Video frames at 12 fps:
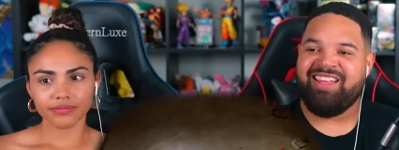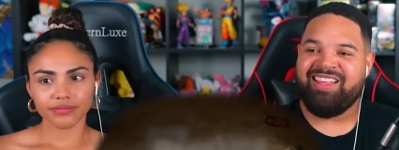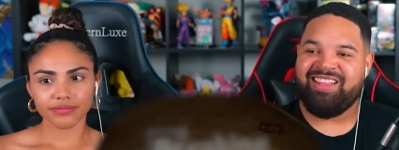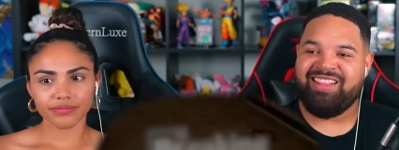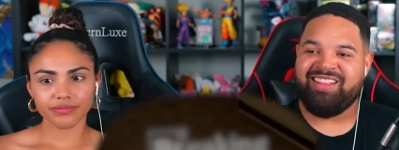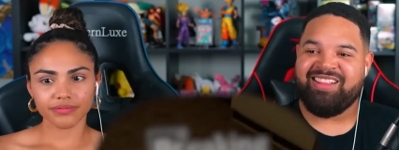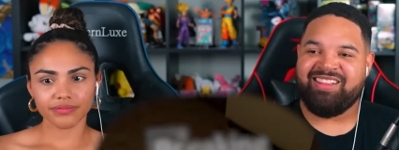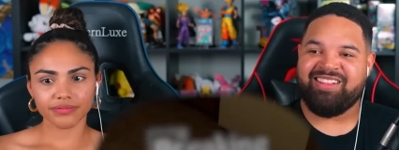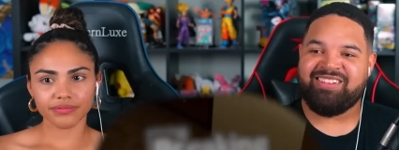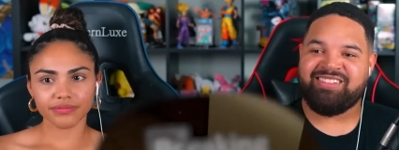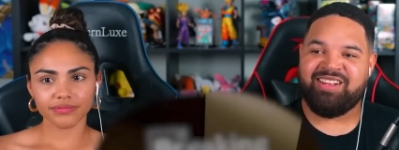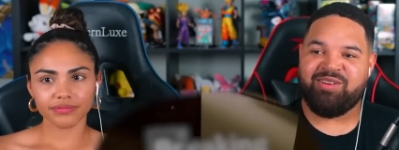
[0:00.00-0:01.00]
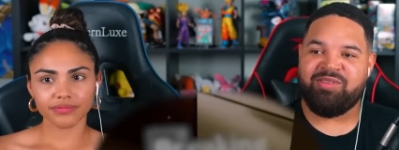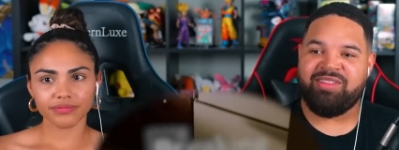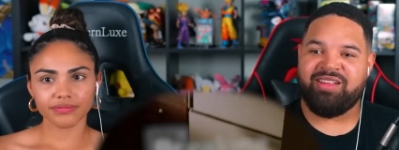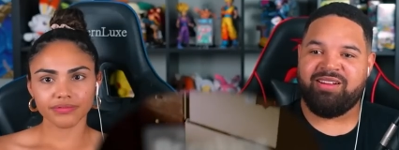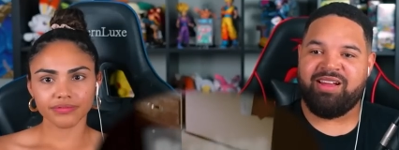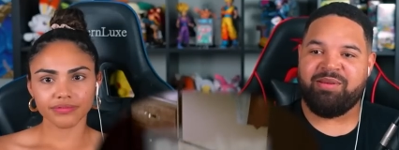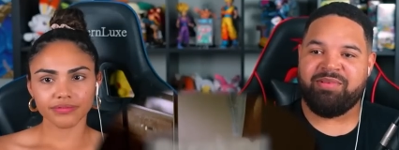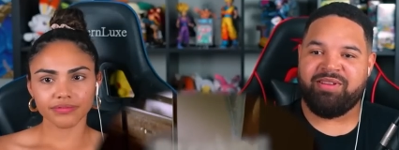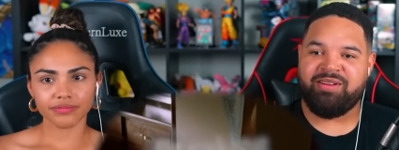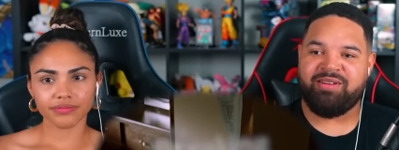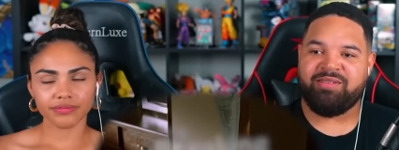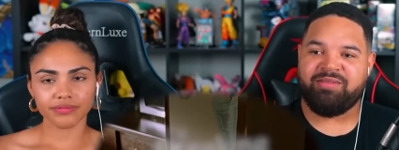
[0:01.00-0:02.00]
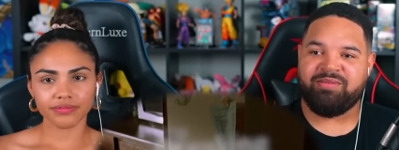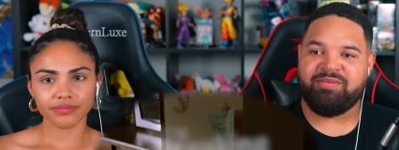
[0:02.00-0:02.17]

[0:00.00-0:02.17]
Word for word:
Speaker 1: He's like, what the hell happened here?